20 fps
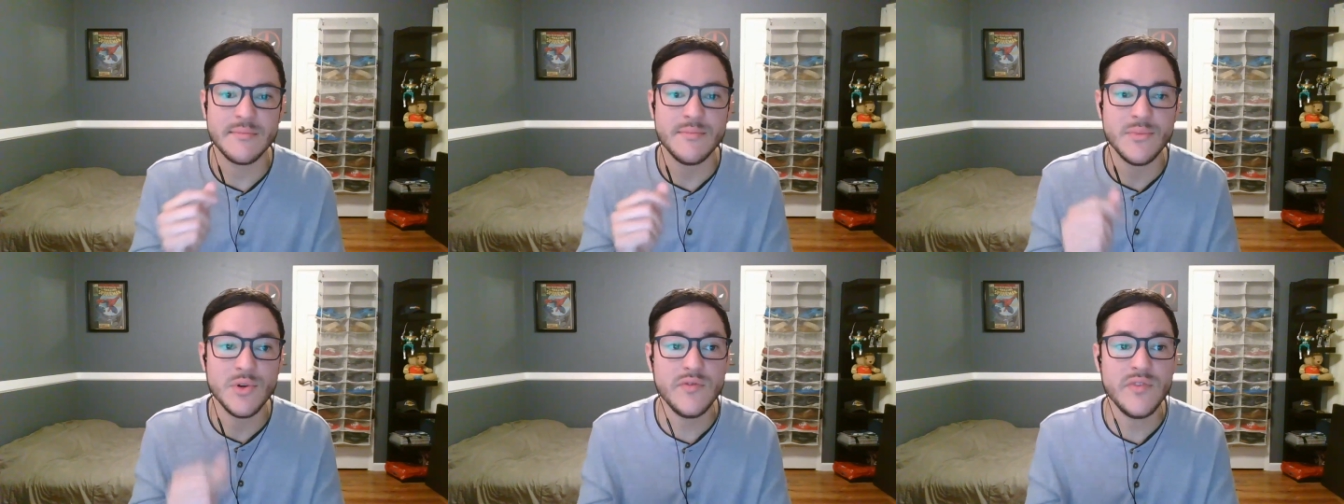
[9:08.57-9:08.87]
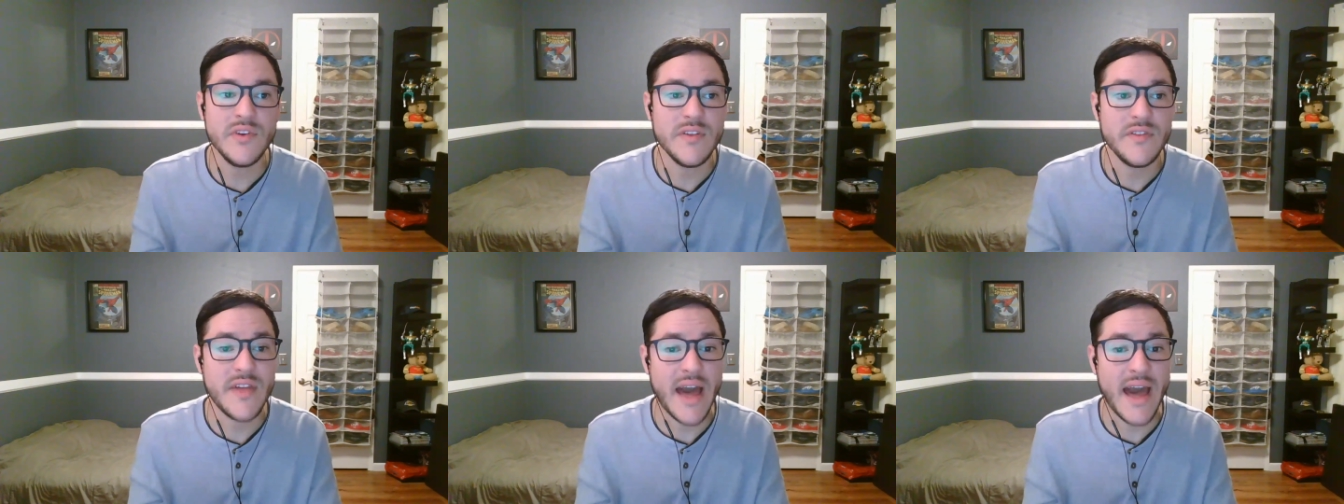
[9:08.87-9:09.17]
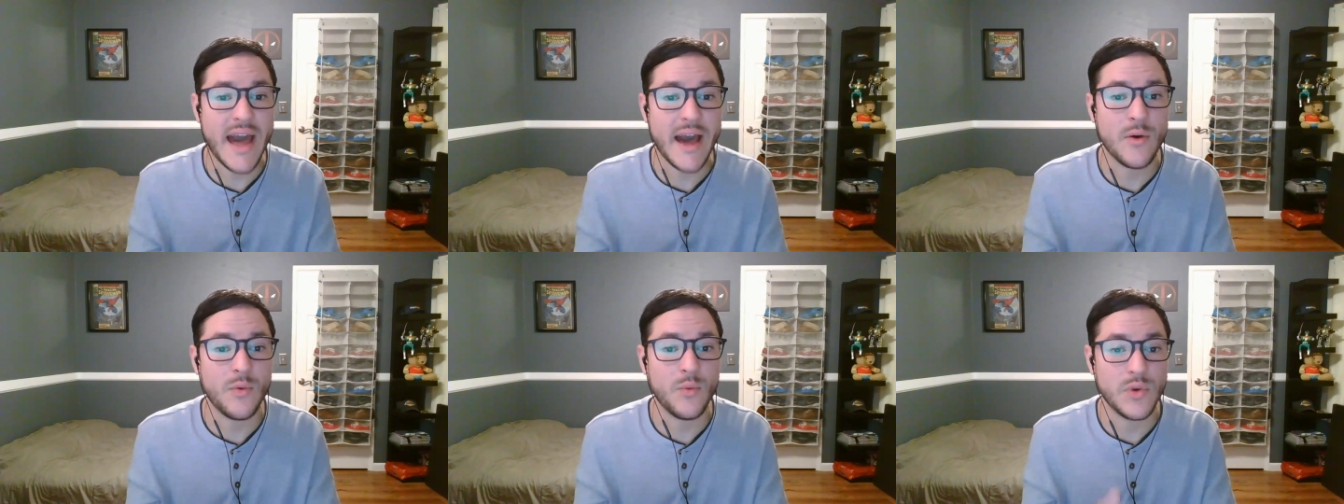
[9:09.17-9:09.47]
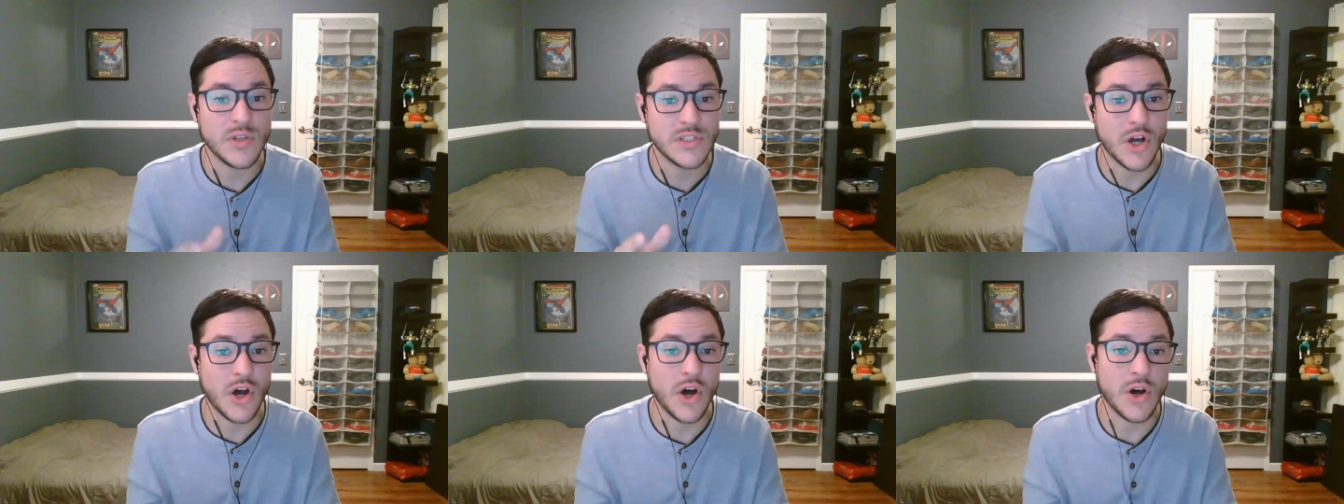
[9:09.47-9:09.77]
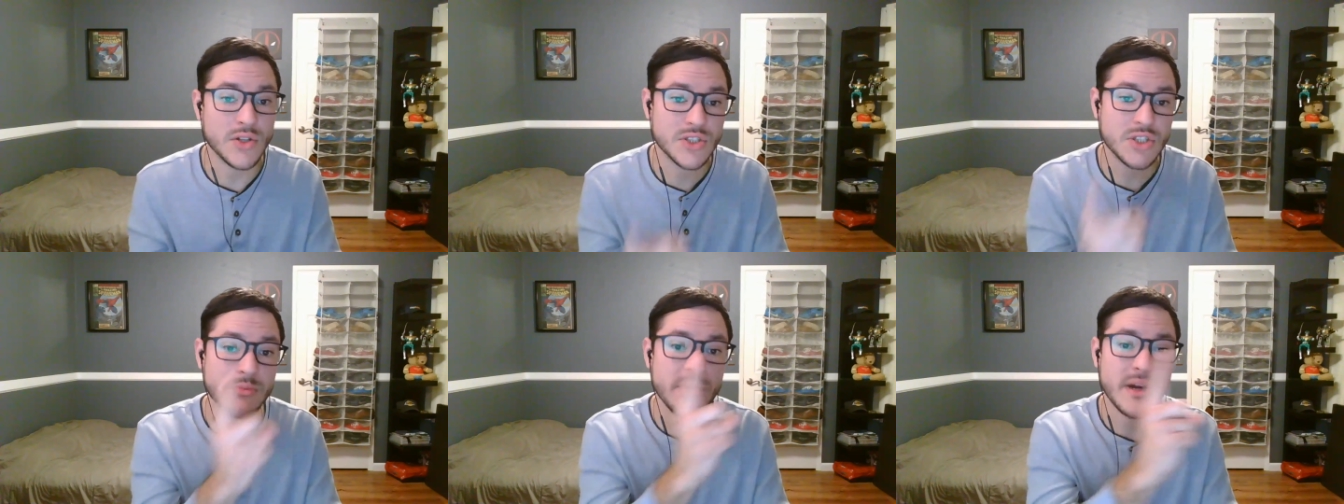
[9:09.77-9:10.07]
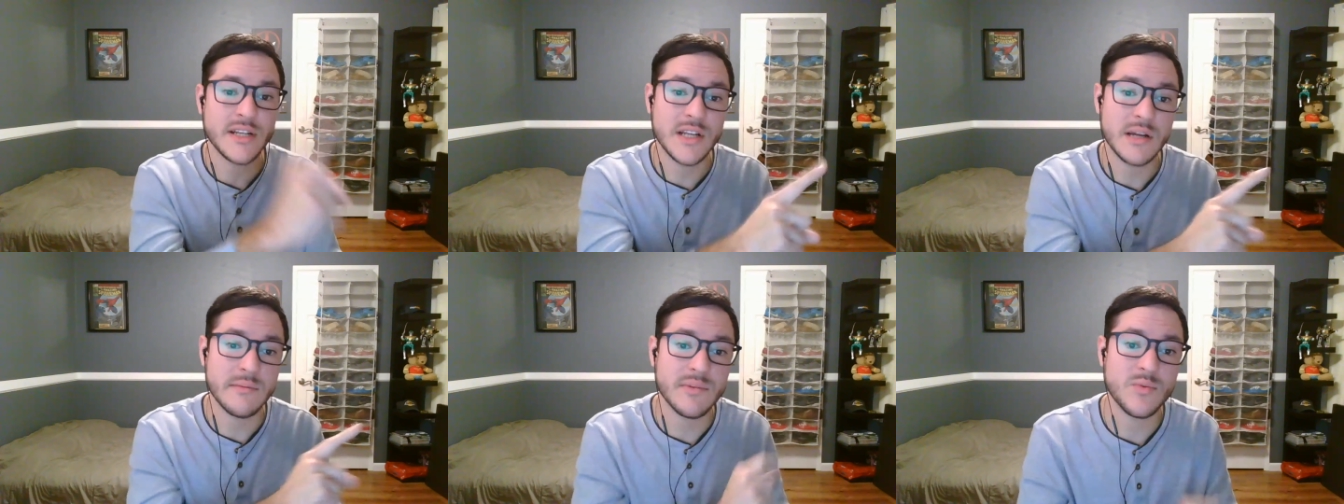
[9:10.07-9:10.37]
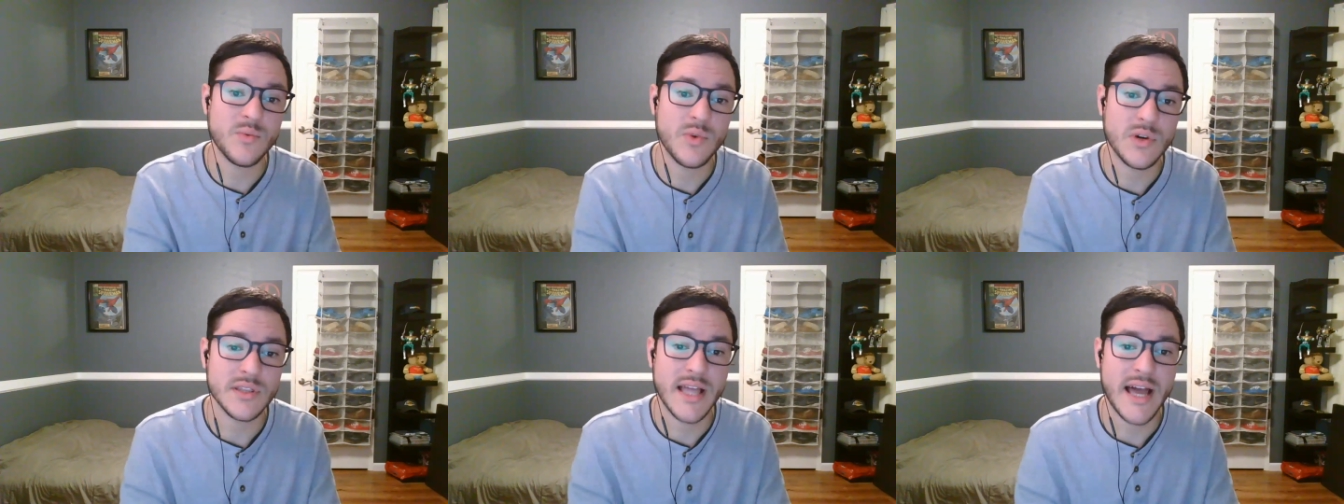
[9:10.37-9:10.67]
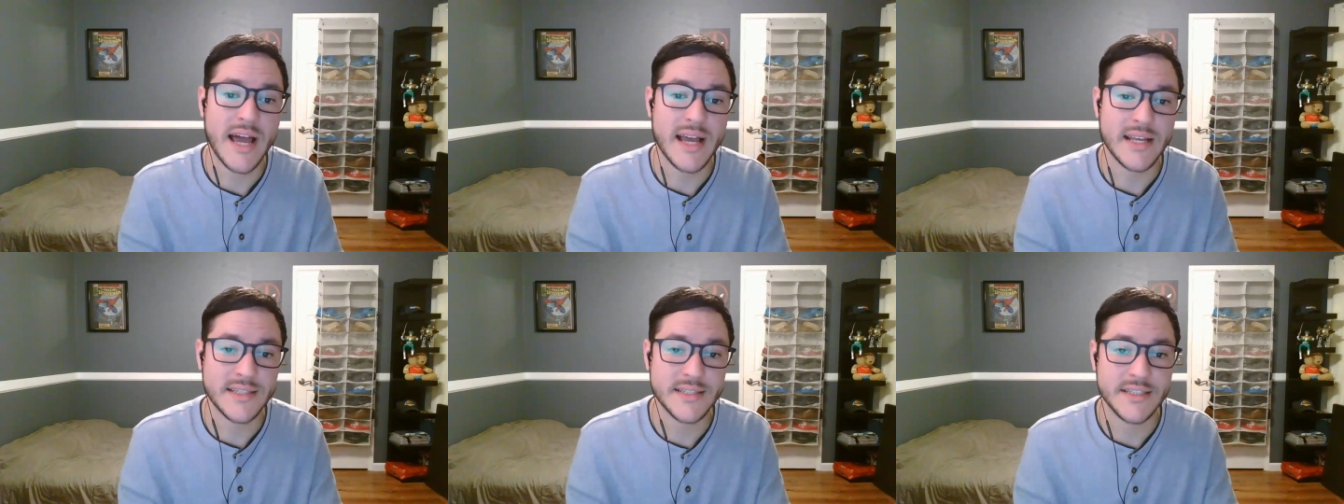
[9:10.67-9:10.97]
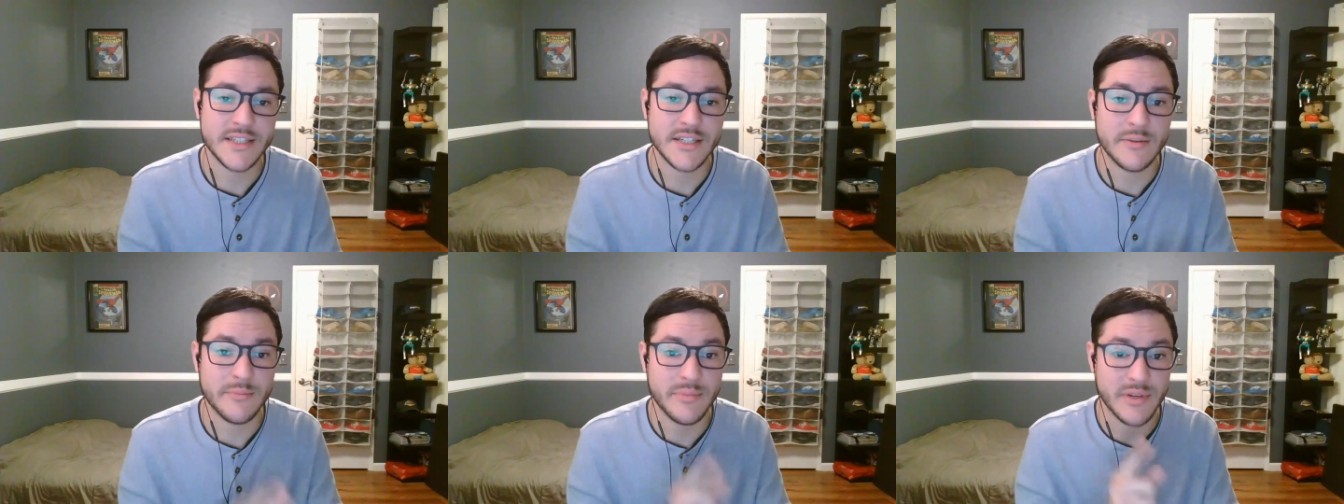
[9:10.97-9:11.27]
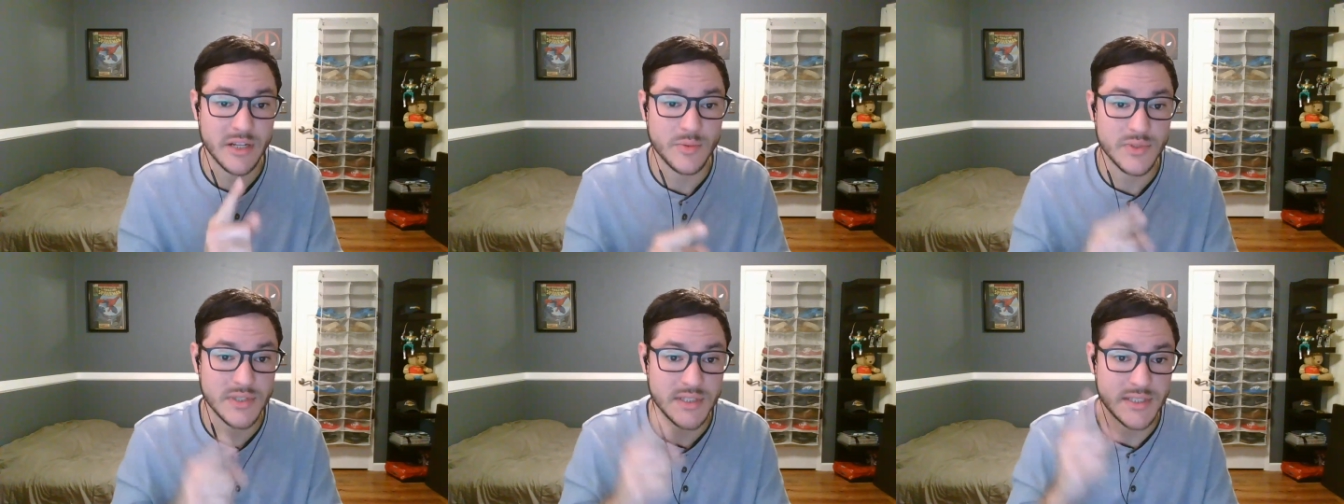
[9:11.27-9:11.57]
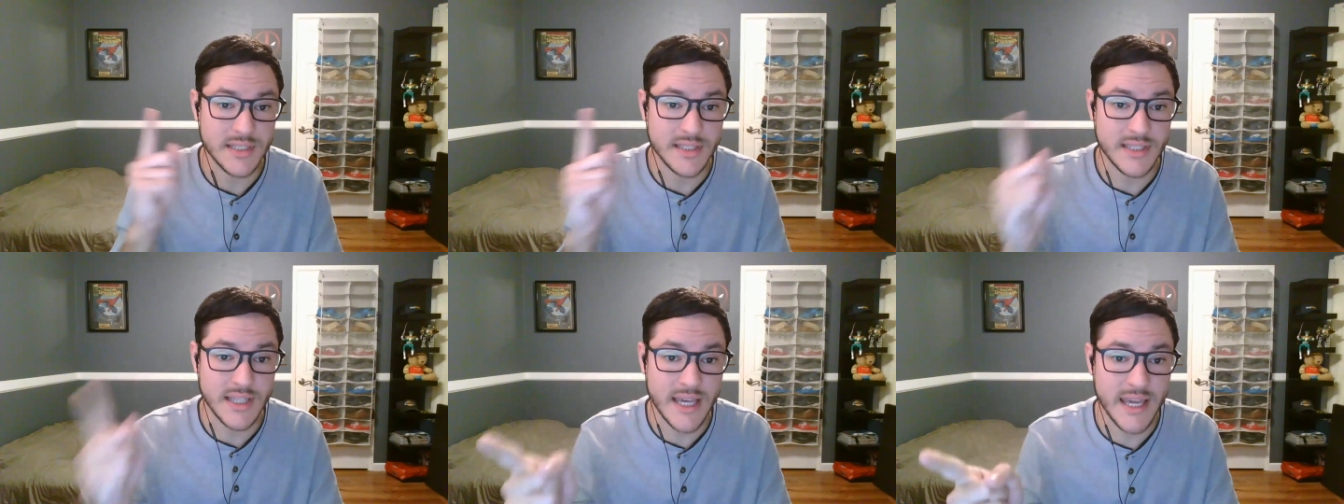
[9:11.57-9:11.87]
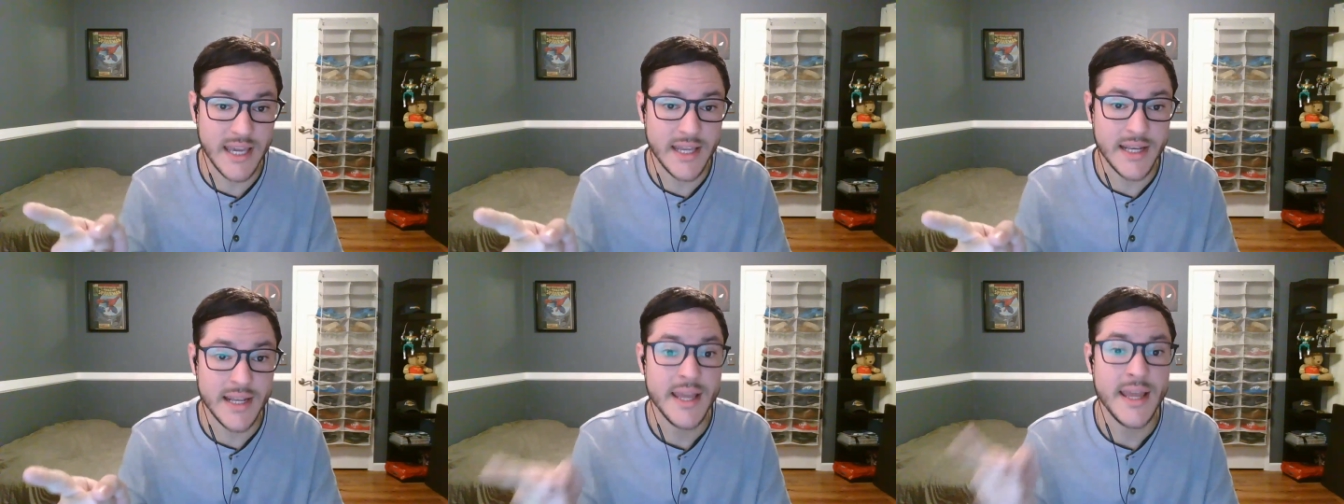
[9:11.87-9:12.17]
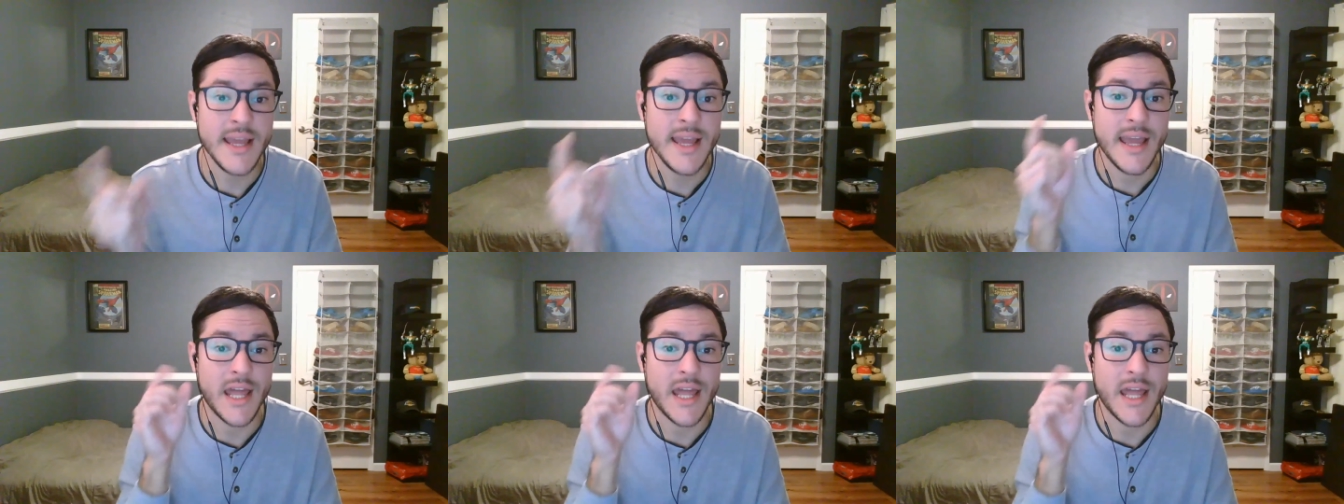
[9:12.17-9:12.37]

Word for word: a movie that was also my number one last year, but it was delayed,